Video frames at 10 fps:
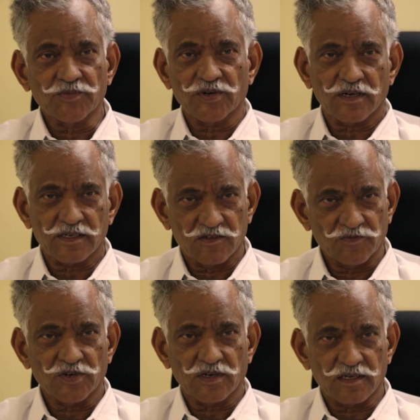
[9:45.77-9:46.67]

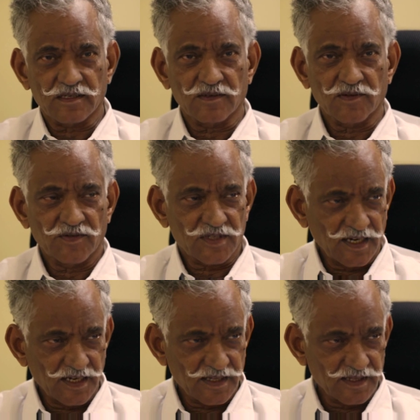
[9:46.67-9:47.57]
I was
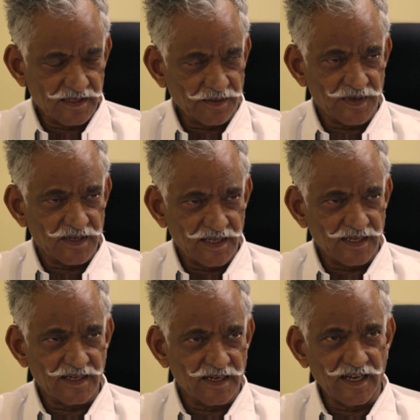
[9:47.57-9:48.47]
telling somebody the
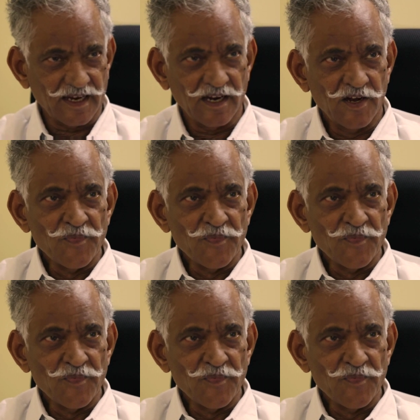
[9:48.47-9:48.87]
other day,